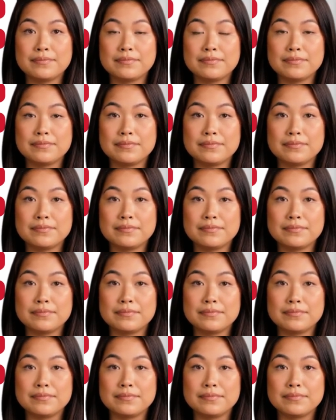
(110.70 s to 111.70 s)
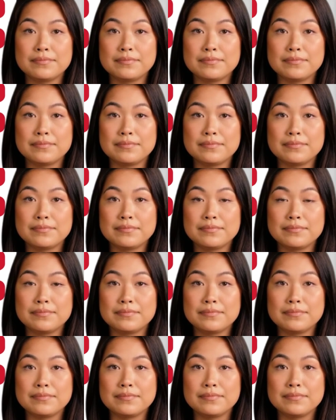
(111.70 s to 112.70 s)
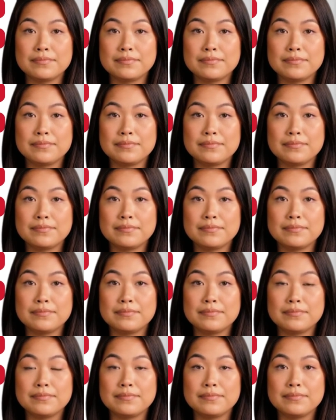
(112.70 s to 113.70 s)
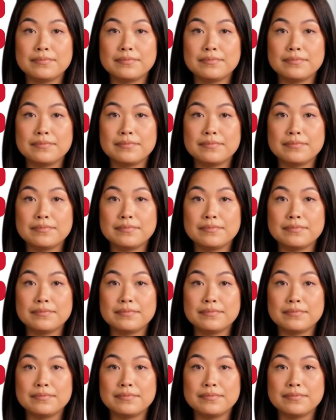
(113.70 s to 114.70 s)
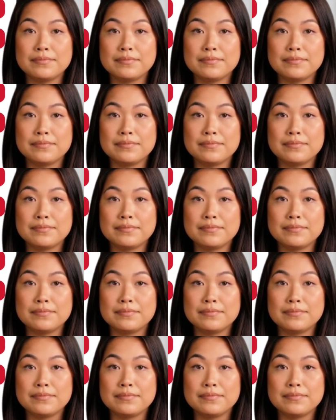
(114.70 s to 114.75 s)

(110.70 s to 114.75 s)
No one is speaking in this clip.